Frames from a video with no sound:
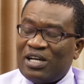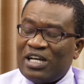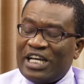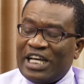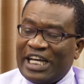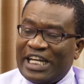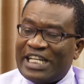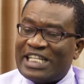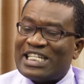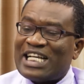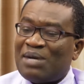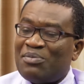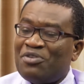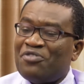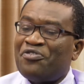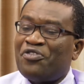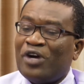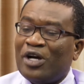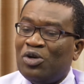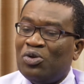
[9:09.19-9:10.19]
and is coming
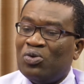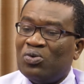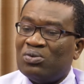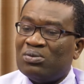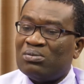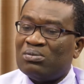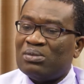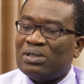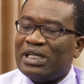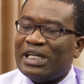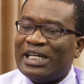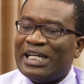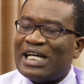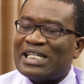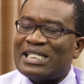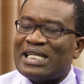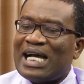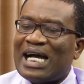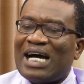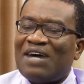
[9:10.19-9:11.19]
for a loan, he
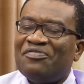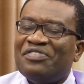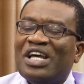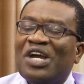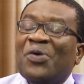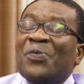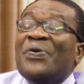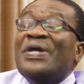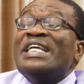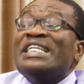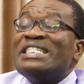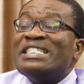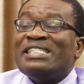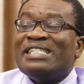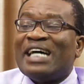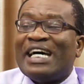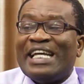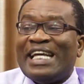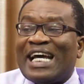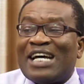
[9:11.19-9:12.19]
doesn't have the reason
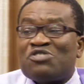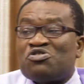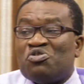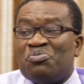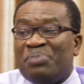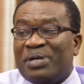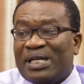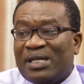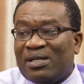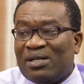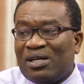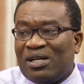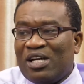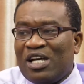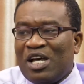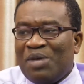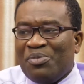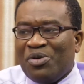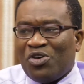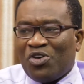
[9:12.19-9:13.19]
that he has to pay,
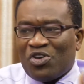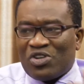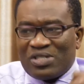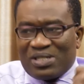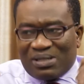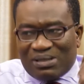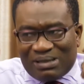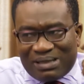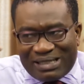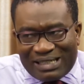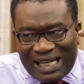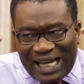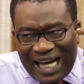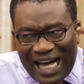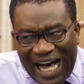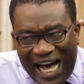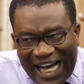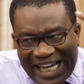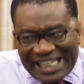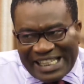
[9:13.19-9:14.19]
because that
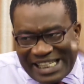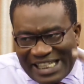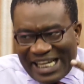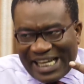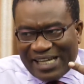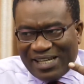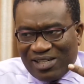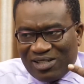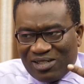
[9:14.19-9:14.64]
idea